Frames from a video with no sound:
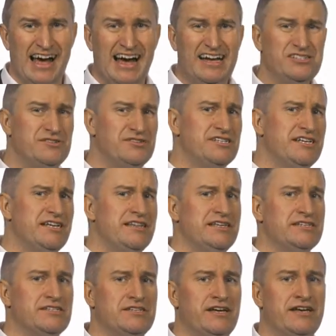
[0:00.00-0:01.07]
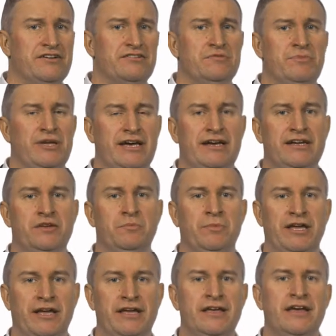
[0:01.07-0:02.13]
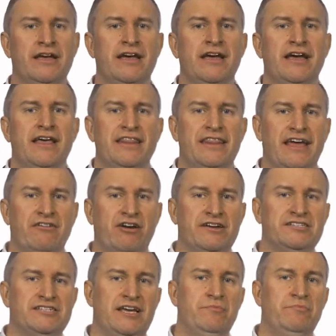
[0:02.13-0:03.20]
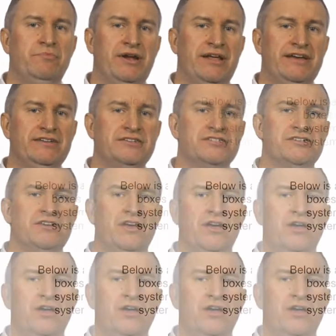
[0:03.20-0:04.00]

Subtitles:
As you'll see in this diagram behind me, there are templates,